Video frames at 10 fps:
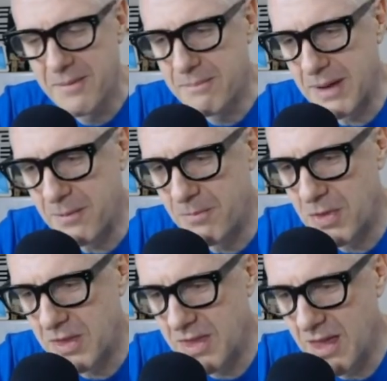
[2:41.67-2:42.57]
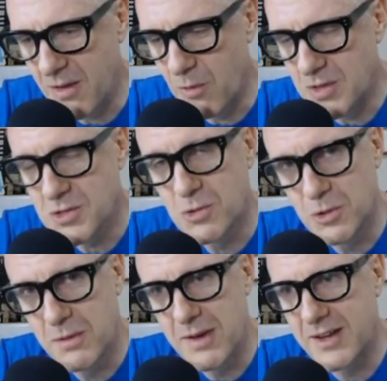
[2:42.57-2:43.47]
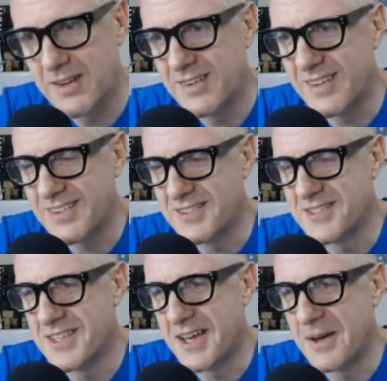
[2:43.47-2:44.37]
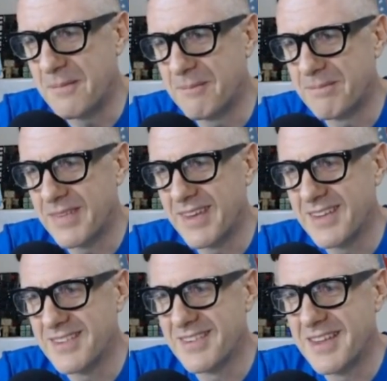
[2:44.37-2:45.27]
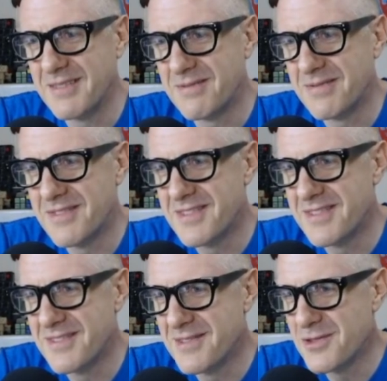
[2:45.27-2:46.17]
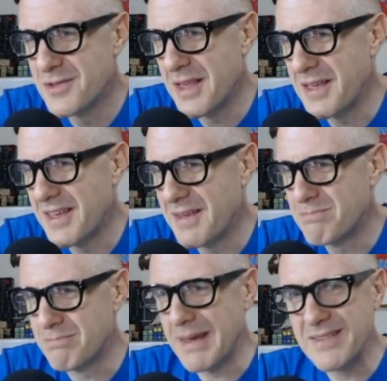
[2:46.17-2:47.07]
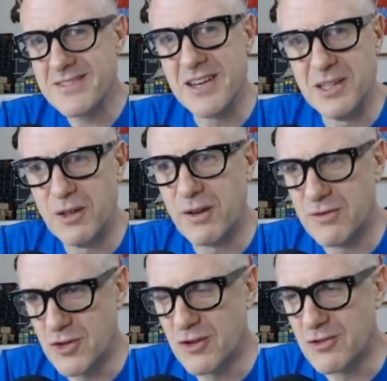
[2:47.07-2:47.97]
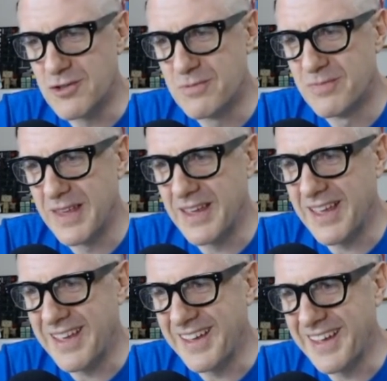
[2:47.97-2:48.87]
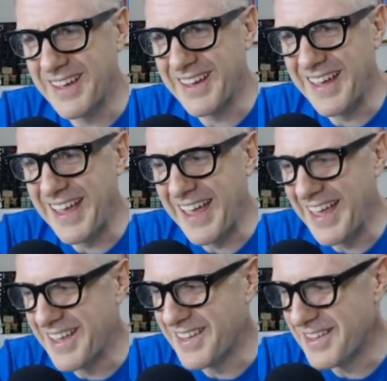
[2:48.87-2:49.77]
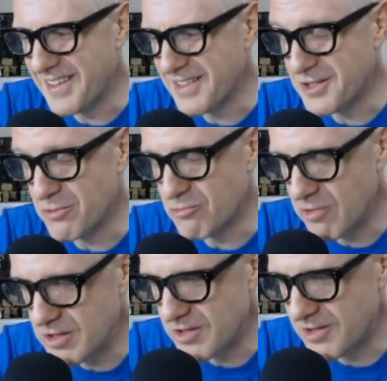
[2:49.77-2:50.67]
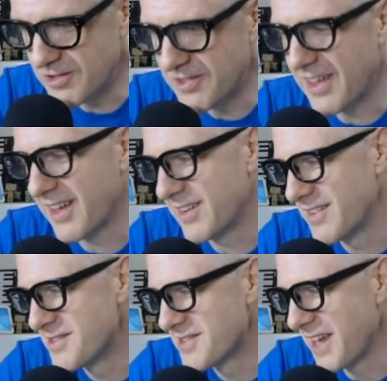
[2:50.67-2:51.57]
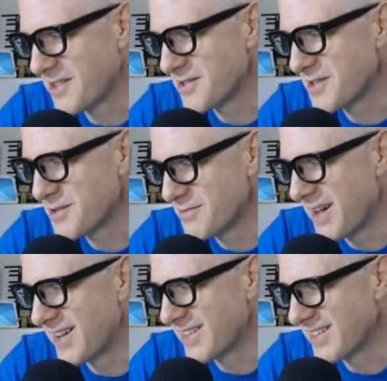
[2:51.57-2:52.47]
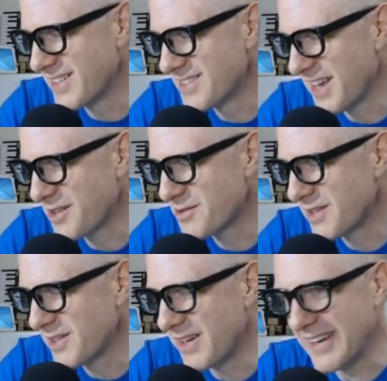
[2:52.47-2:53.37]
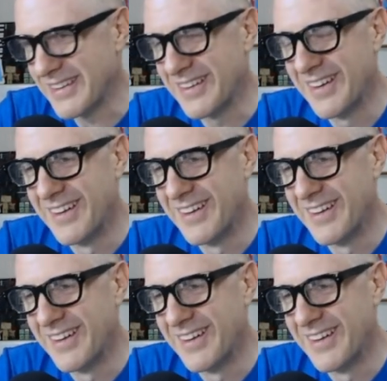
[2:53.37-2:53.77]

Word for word: But yeah, what's cool about it is um, it it it bends a lot of genres. Eh, eh, eh, it's original and it's actually smart and it's actually like,